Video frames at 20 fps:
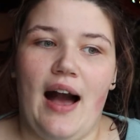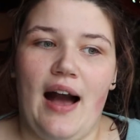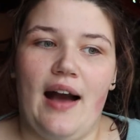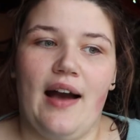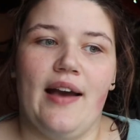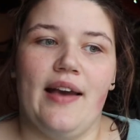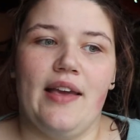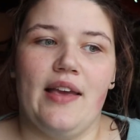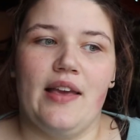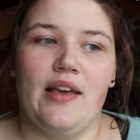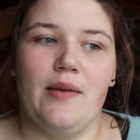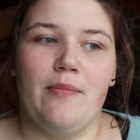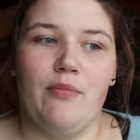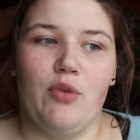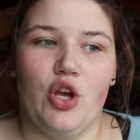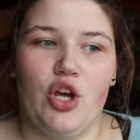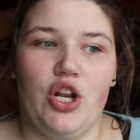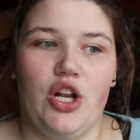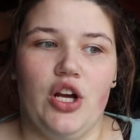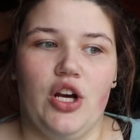I am
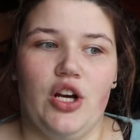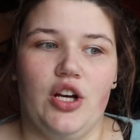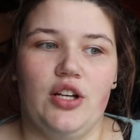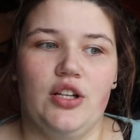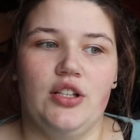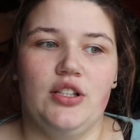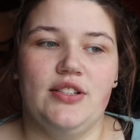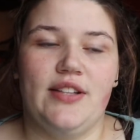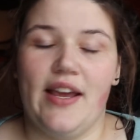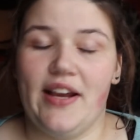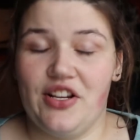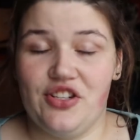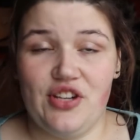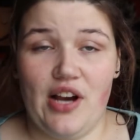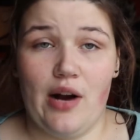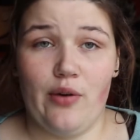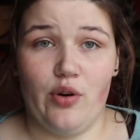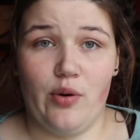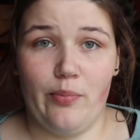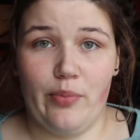gonna take a
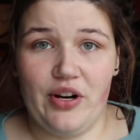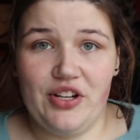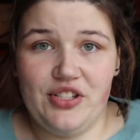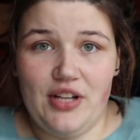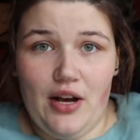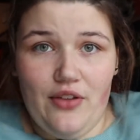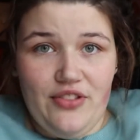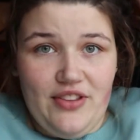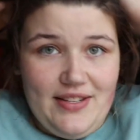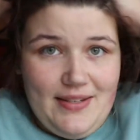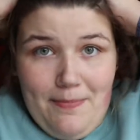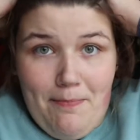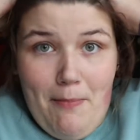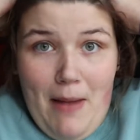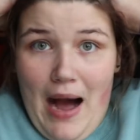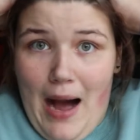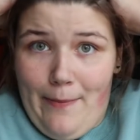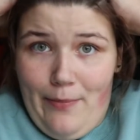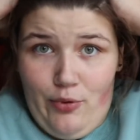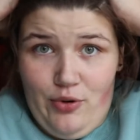shower and brush out this
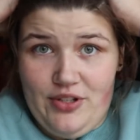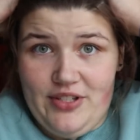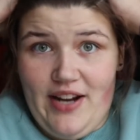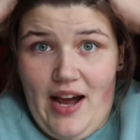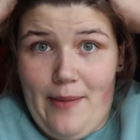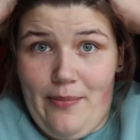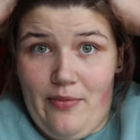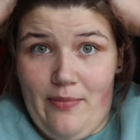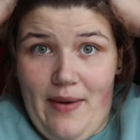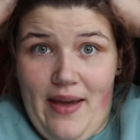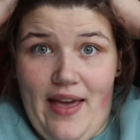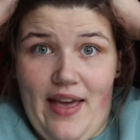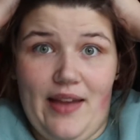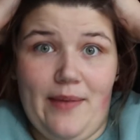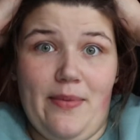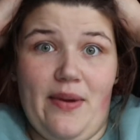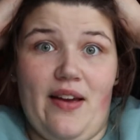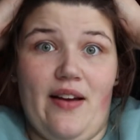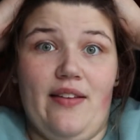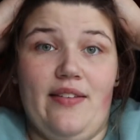mop on top of my
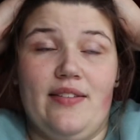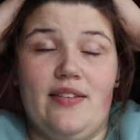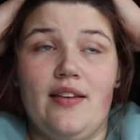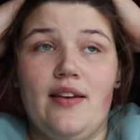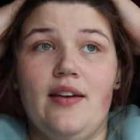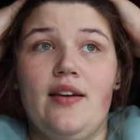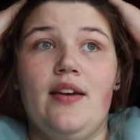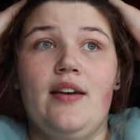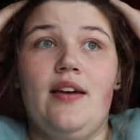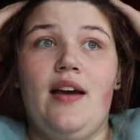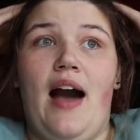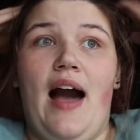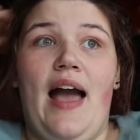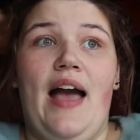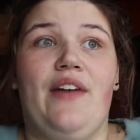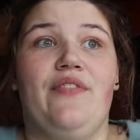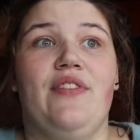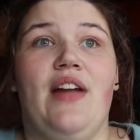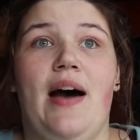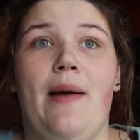head, because I
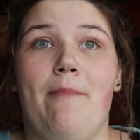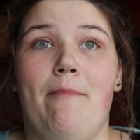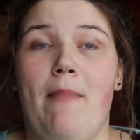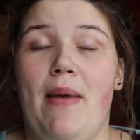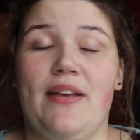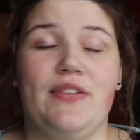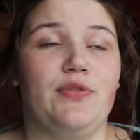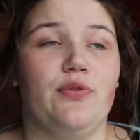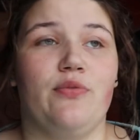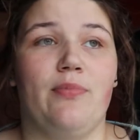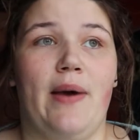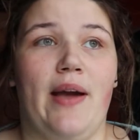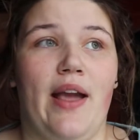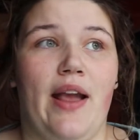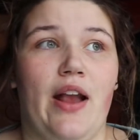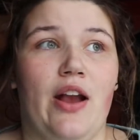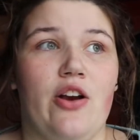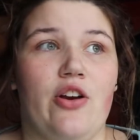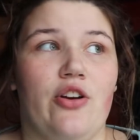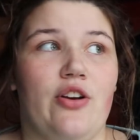have not messed with my
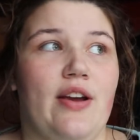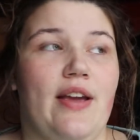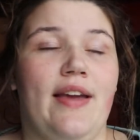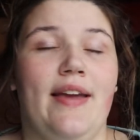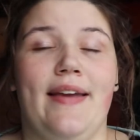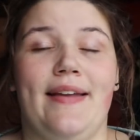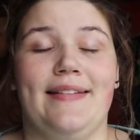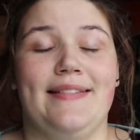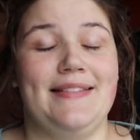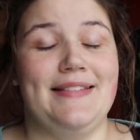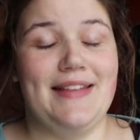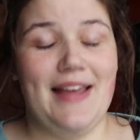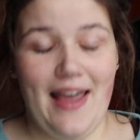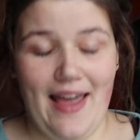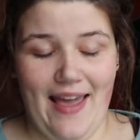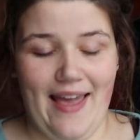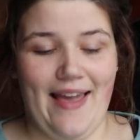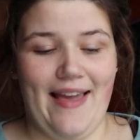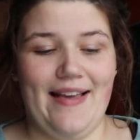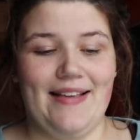hair in
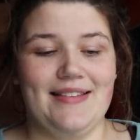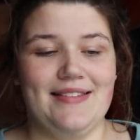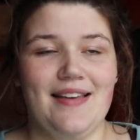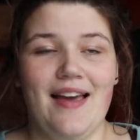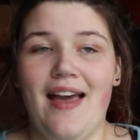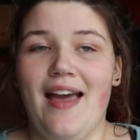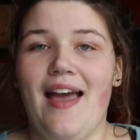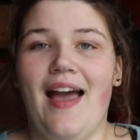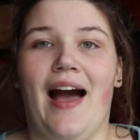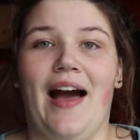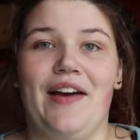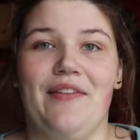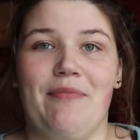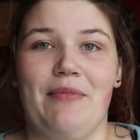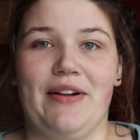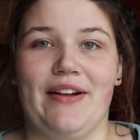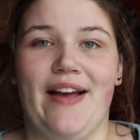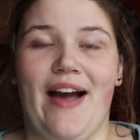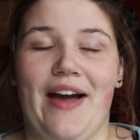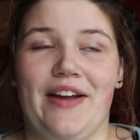days. I've
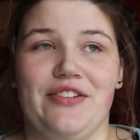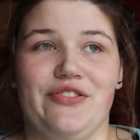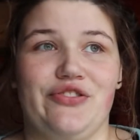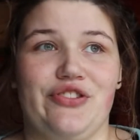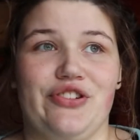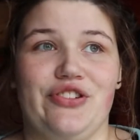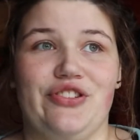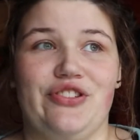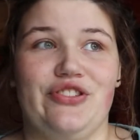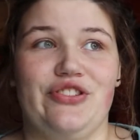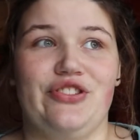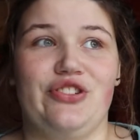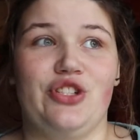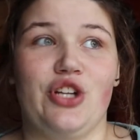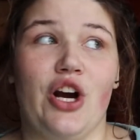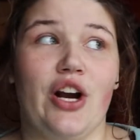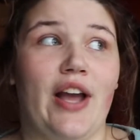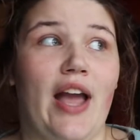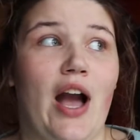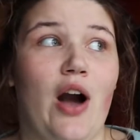been kind of just
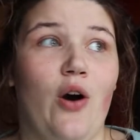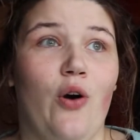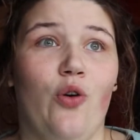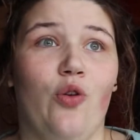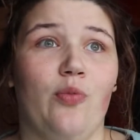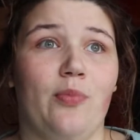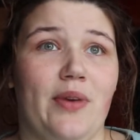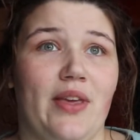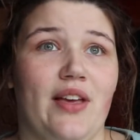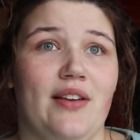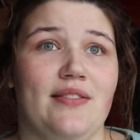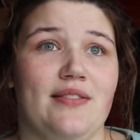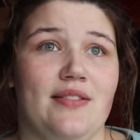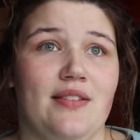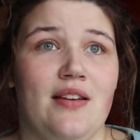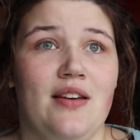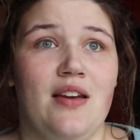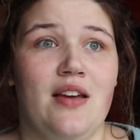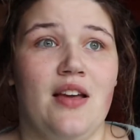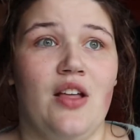stuck at home because
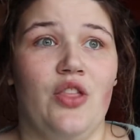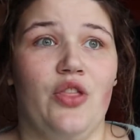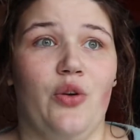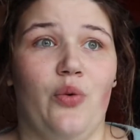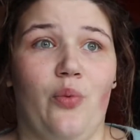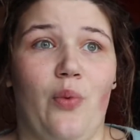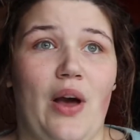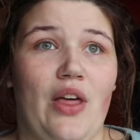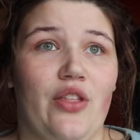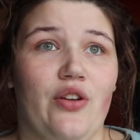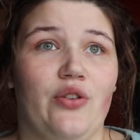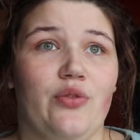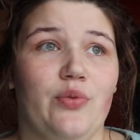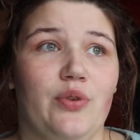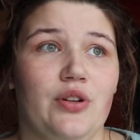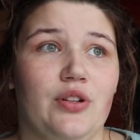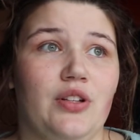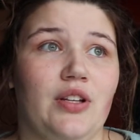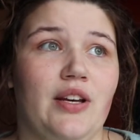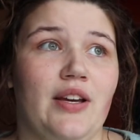the weather,
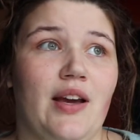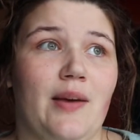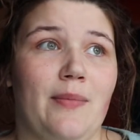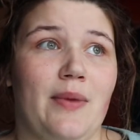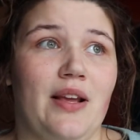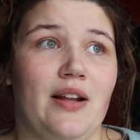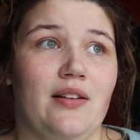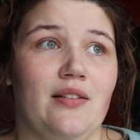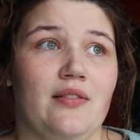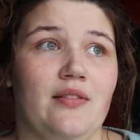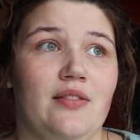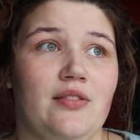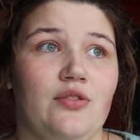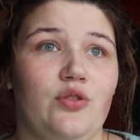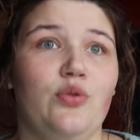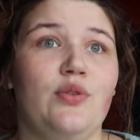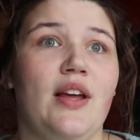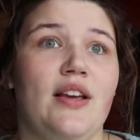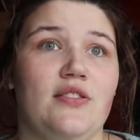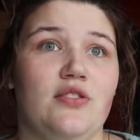really, I mean,
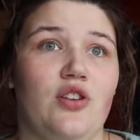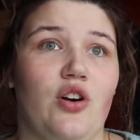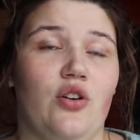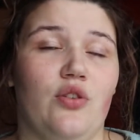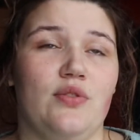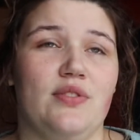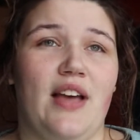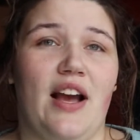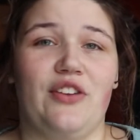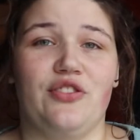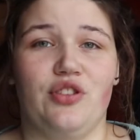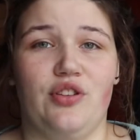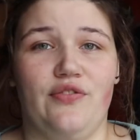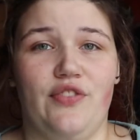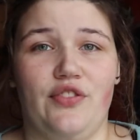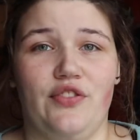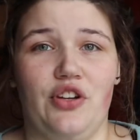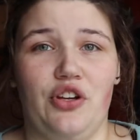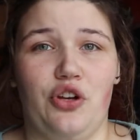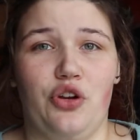2 days ago it was actually
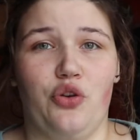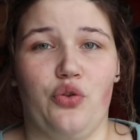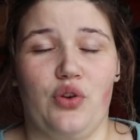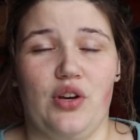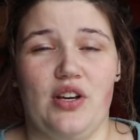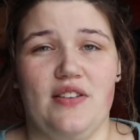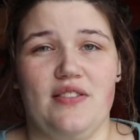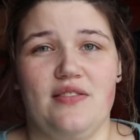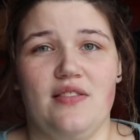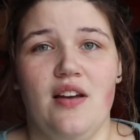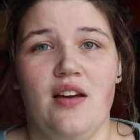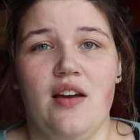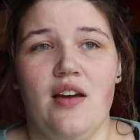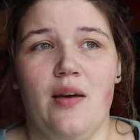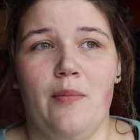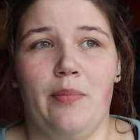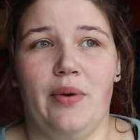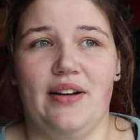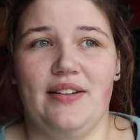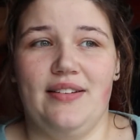50 degrees,
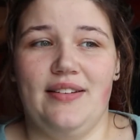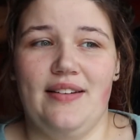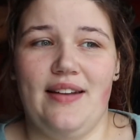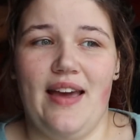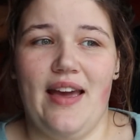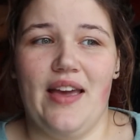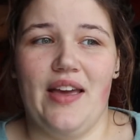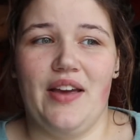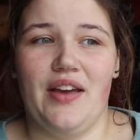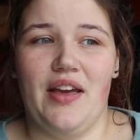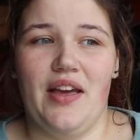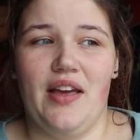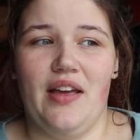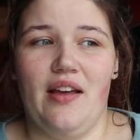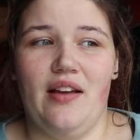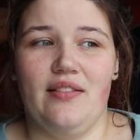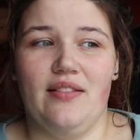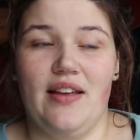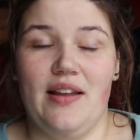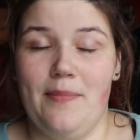but today
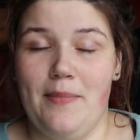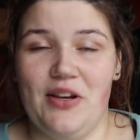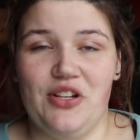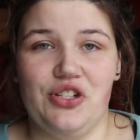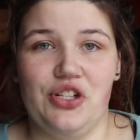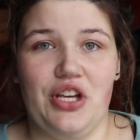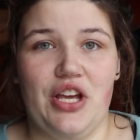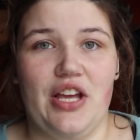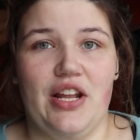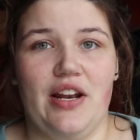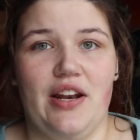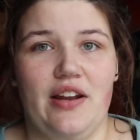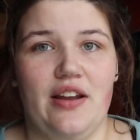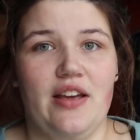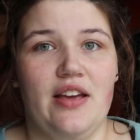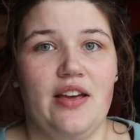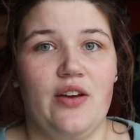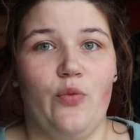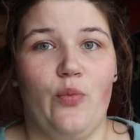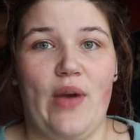in Michigan
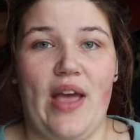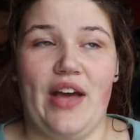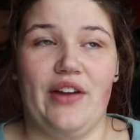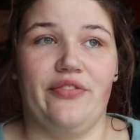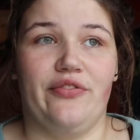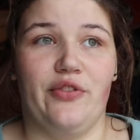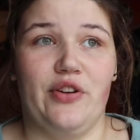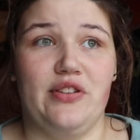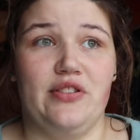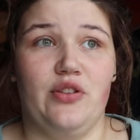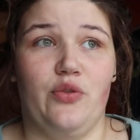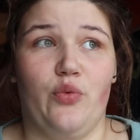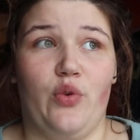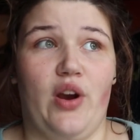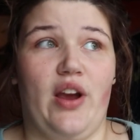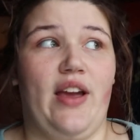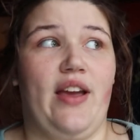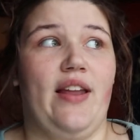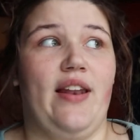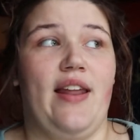we had freezing
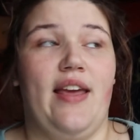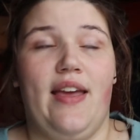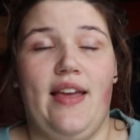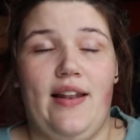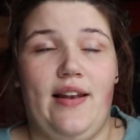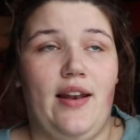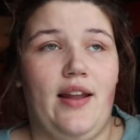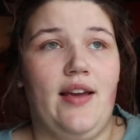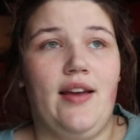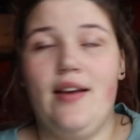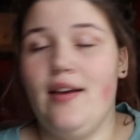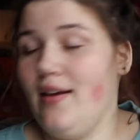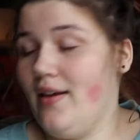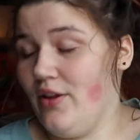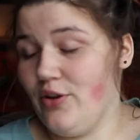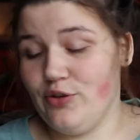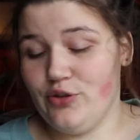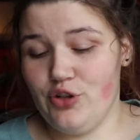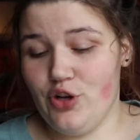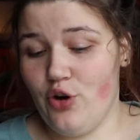rain, and
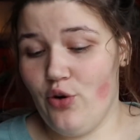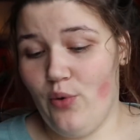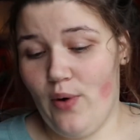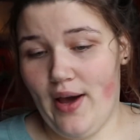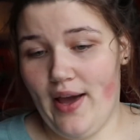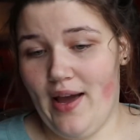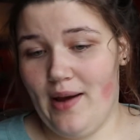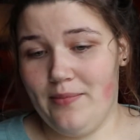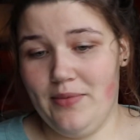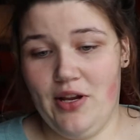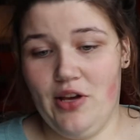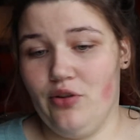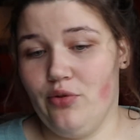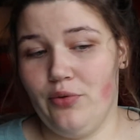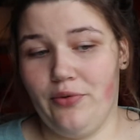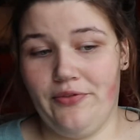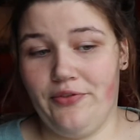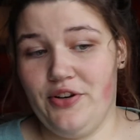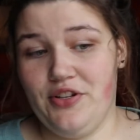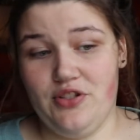there's no way I'm dealing
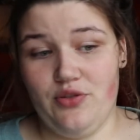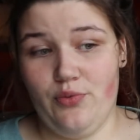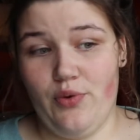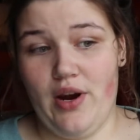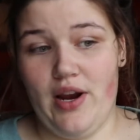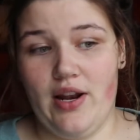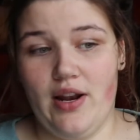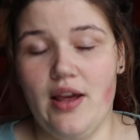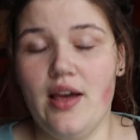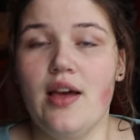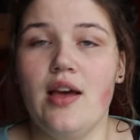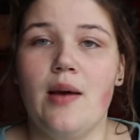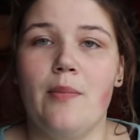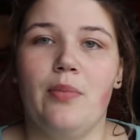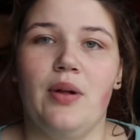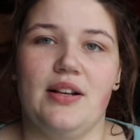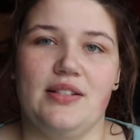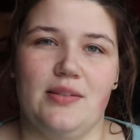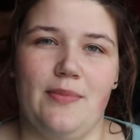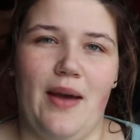with freezing rain.
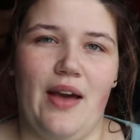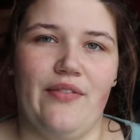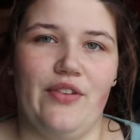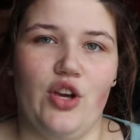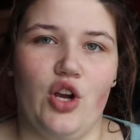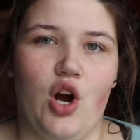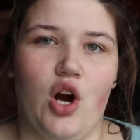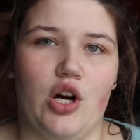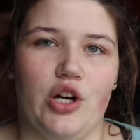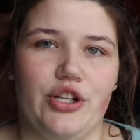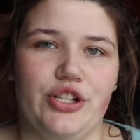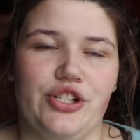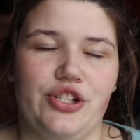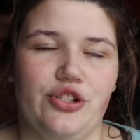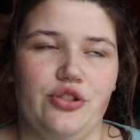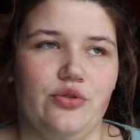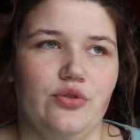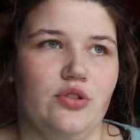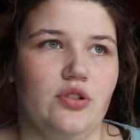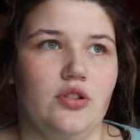Plus I'm having car
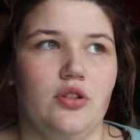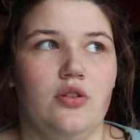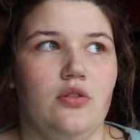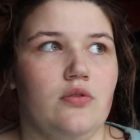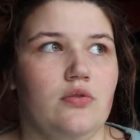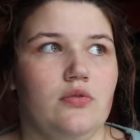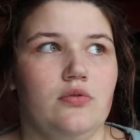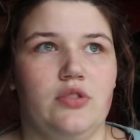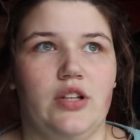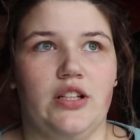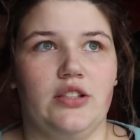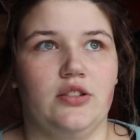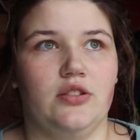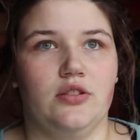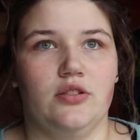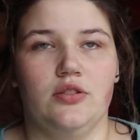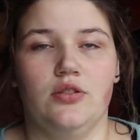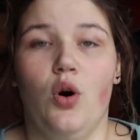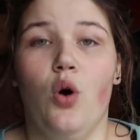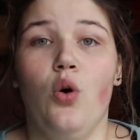issues, so that's
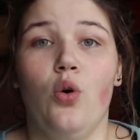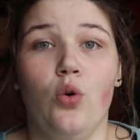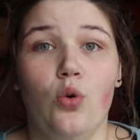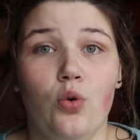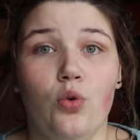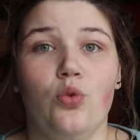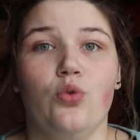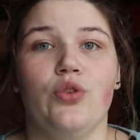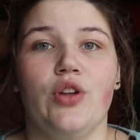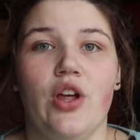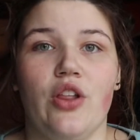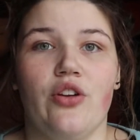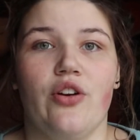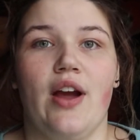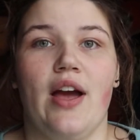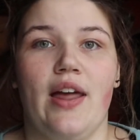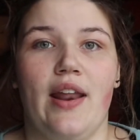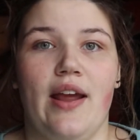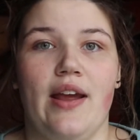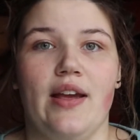a whole nother
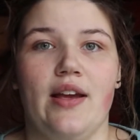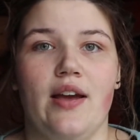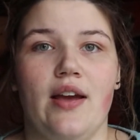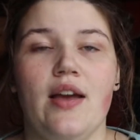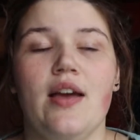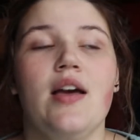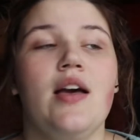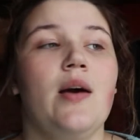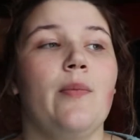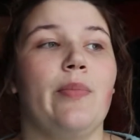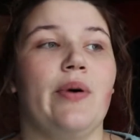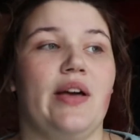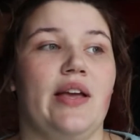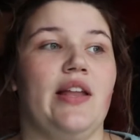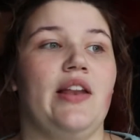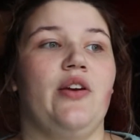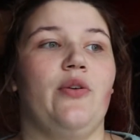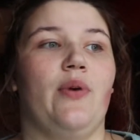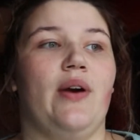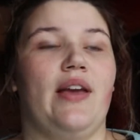headache. But
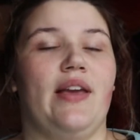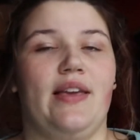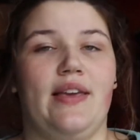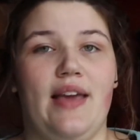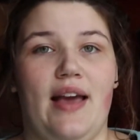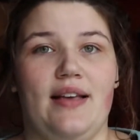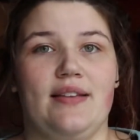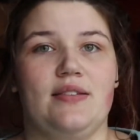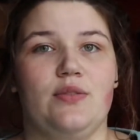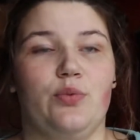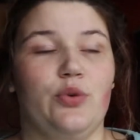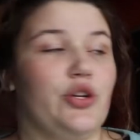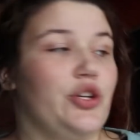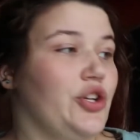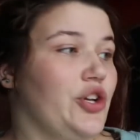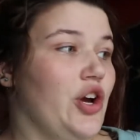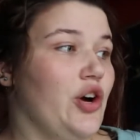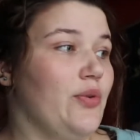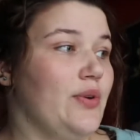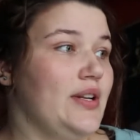anyway, yes, we're
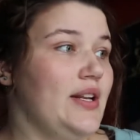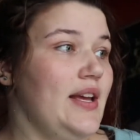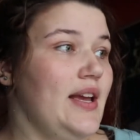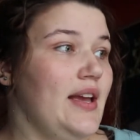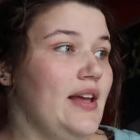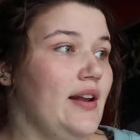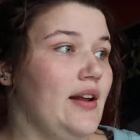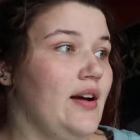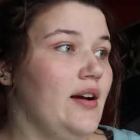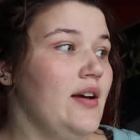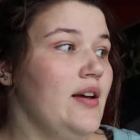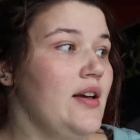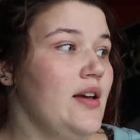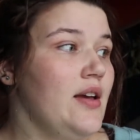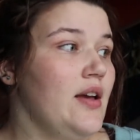gonna go into henna.